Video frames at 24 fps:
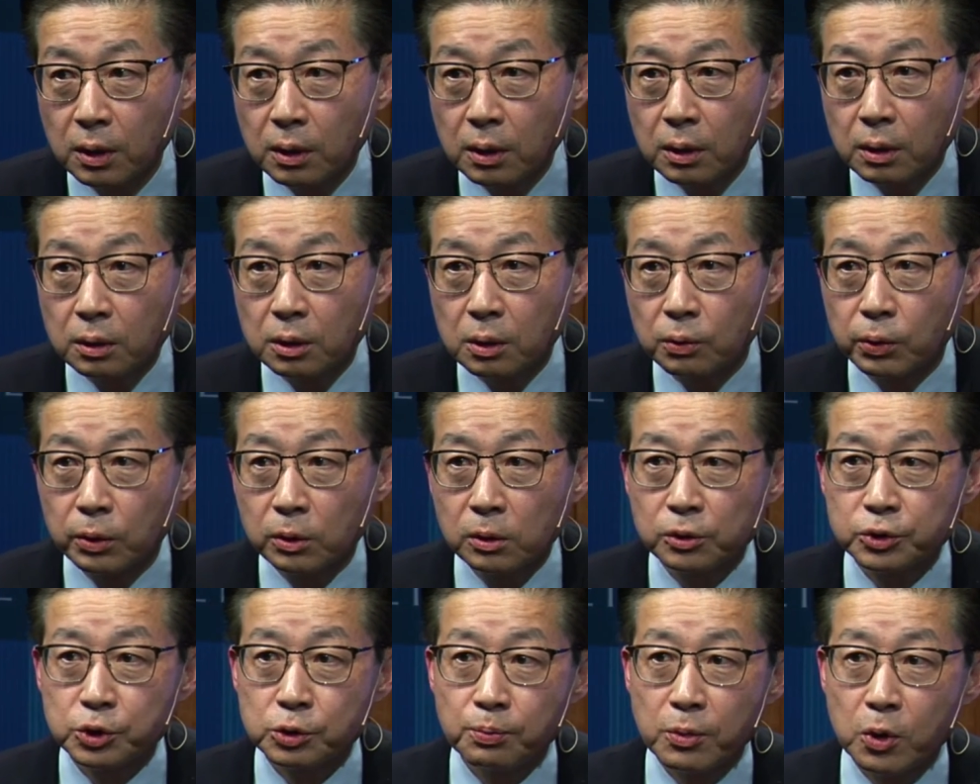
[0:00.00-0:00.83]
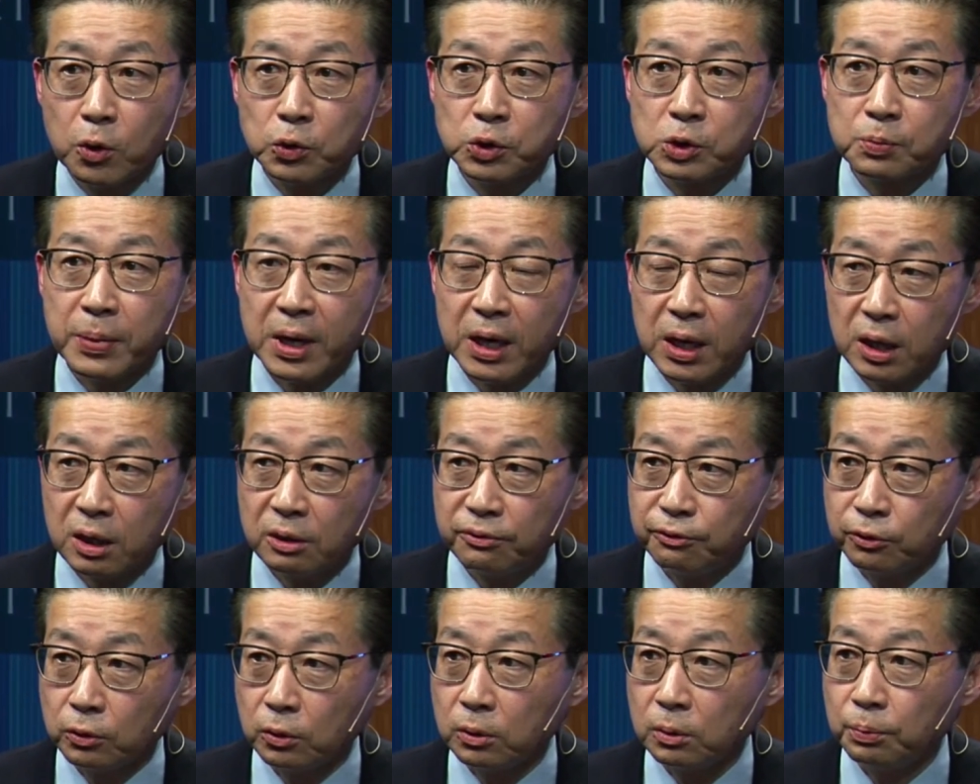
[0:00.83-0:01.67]
the world's most
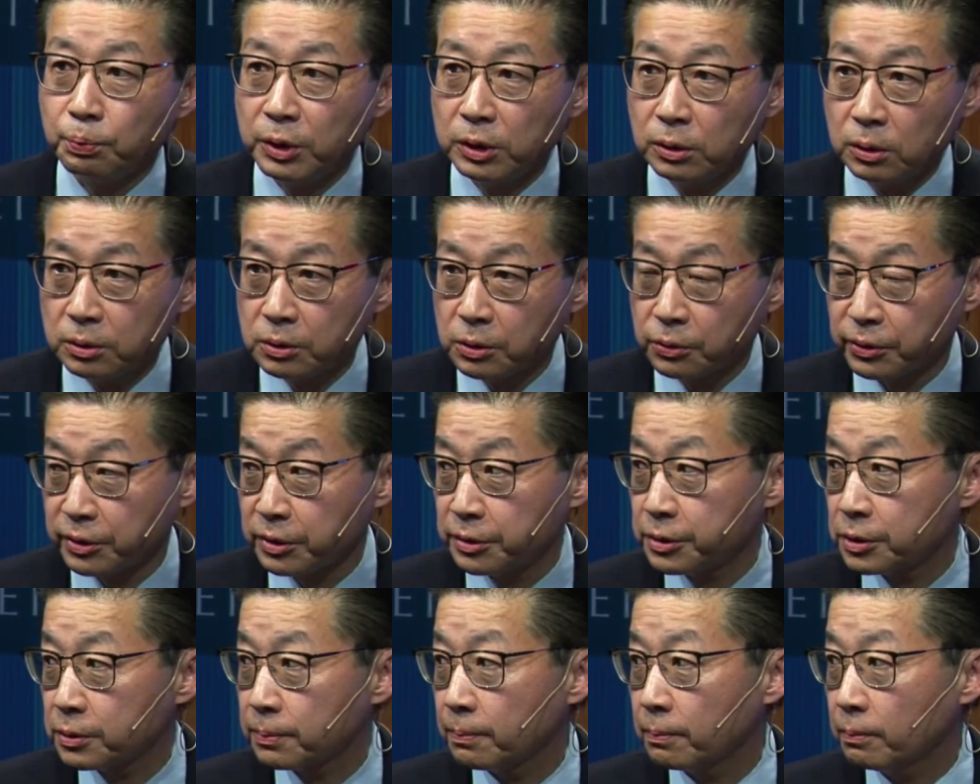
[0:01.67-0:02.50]
powerful militaries.